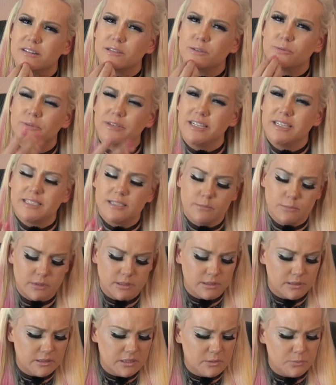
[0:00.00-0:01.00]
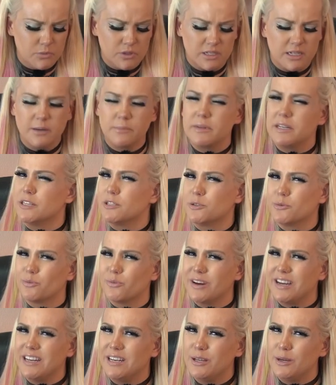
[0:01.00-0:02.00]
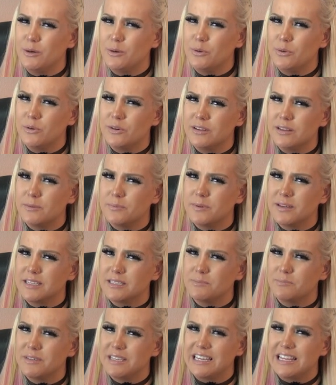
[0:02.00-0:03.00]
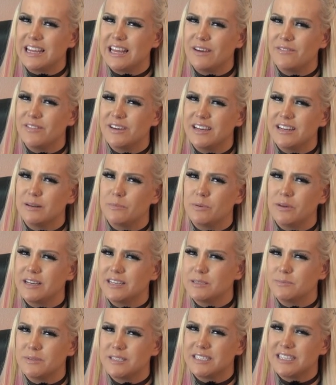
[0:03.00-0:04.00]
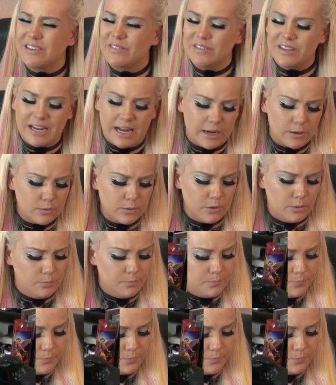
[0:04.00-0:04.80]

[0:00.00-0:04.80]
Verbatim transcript: do we need some someone to come in and train you on the PSB 11, PSB 7? I don't know.